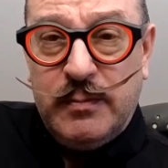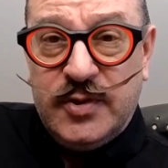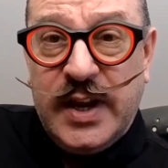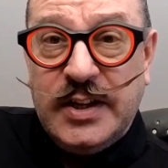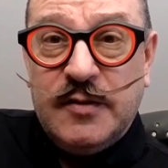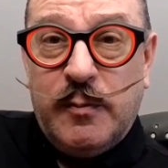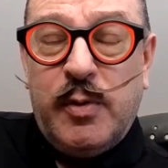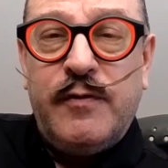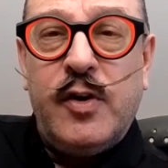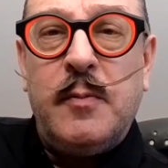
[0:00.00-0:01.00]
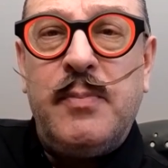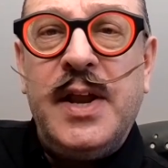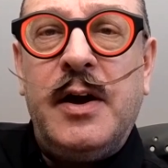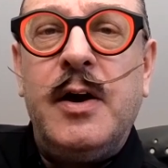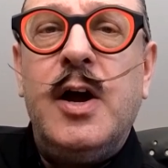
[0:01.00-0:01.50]
status of preferred
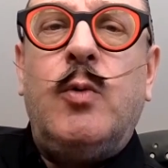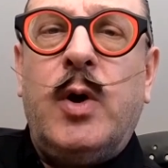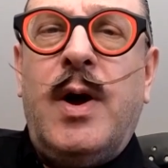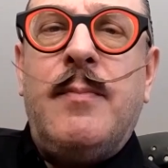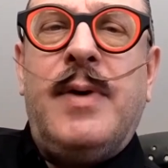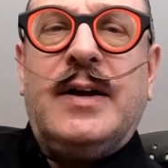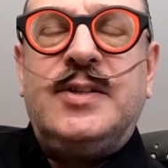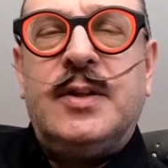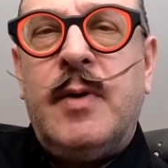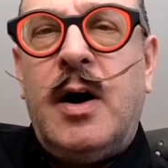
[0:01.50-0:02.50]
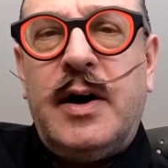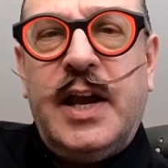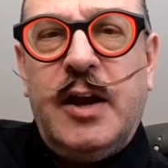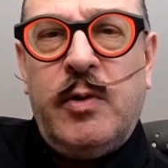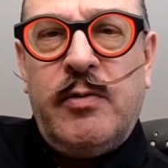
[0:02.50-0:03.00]
bidder. We went back to the
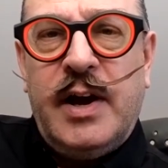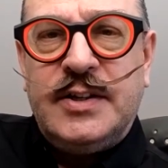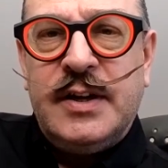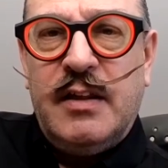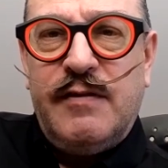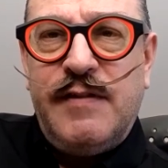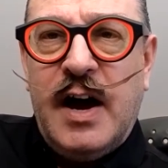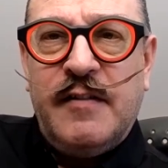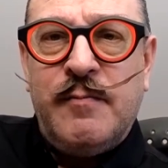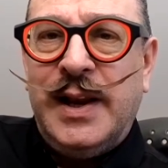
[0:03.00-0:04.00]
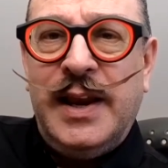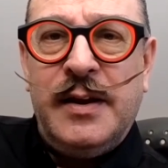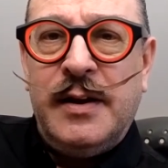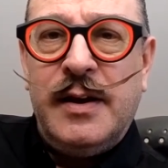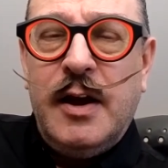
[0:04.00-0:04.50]
market. We raised another 5
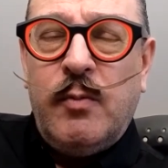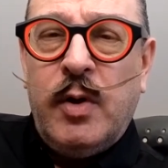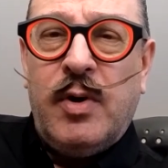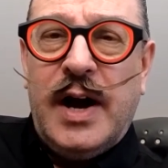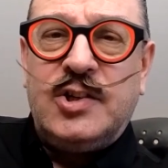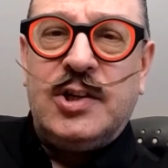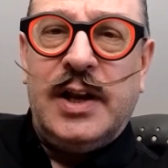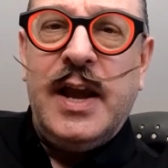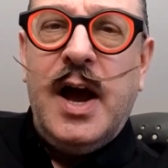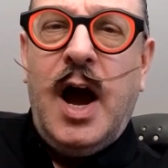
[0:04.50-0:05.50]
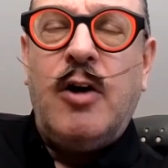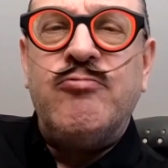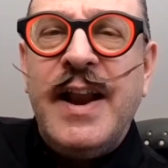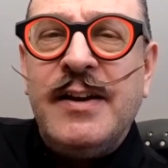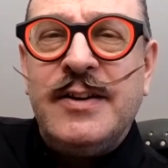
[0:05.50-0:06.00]
million. We were actually
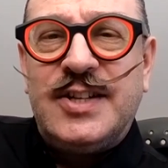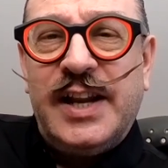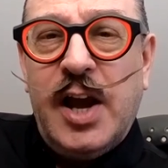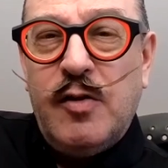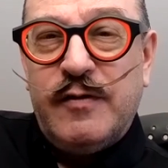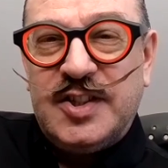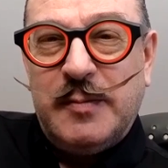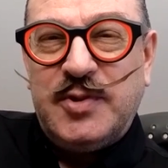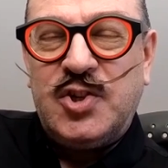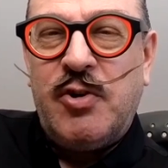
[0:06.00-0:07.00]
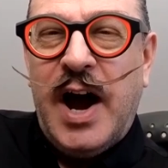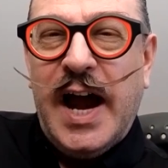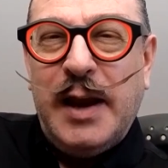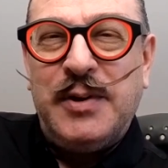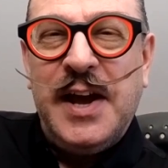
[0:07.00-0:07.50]
horrendously
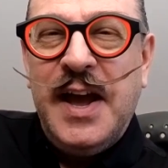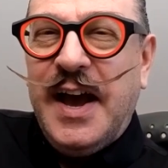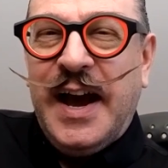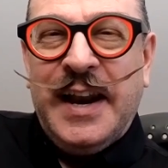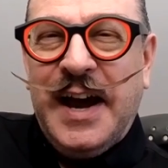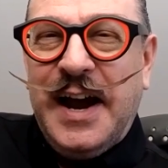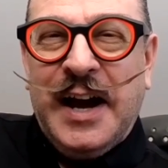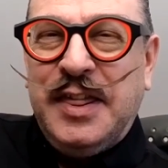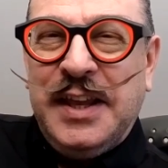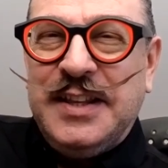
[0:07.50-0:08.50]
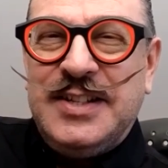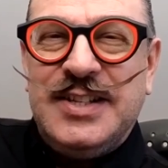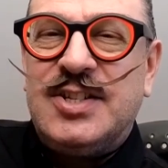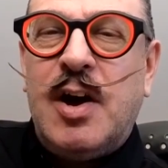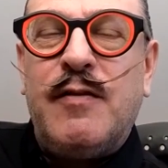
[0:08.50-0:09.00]
oversubscribed. And I think this
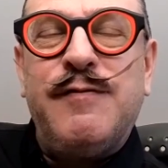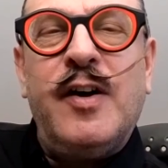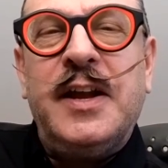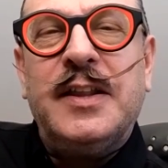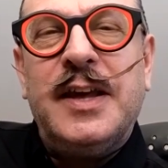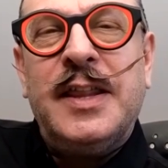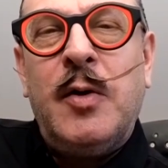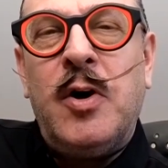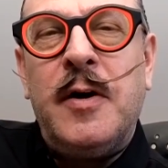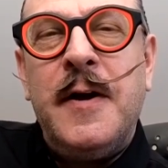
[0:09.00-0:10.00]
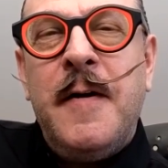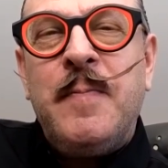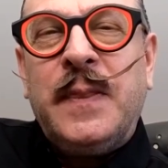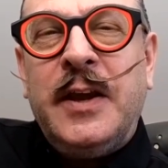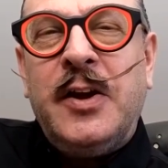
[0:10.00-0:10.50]
is so funny that there were
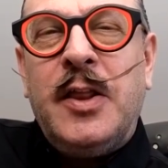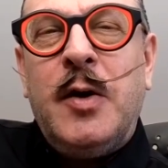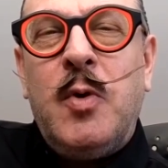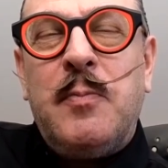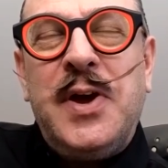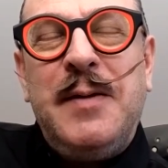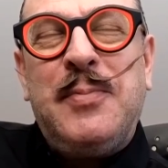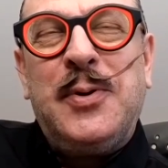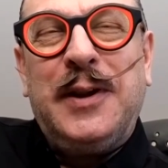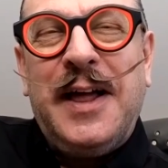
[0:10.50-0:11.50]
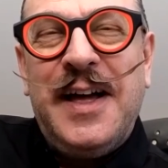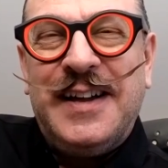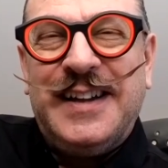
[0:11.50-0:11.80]
people,